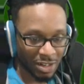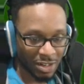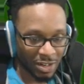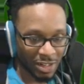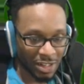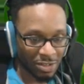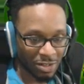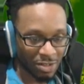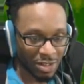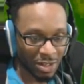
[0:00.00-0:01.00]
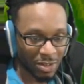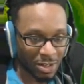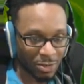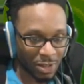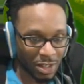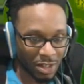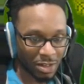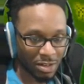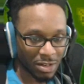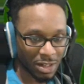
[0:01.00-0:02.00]
Alright, so there's an area over
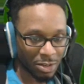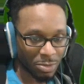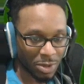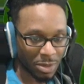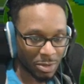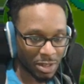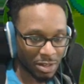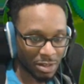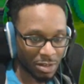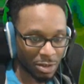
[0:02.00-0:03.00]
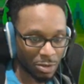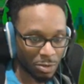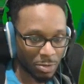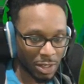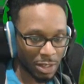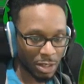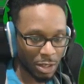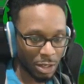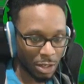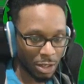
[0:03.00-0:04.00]
here that you probably can do. Oh my
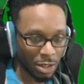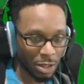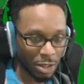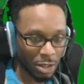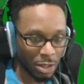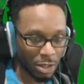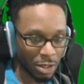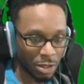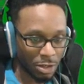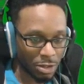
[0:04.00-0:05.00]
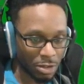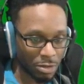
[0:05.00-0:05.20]
gosh!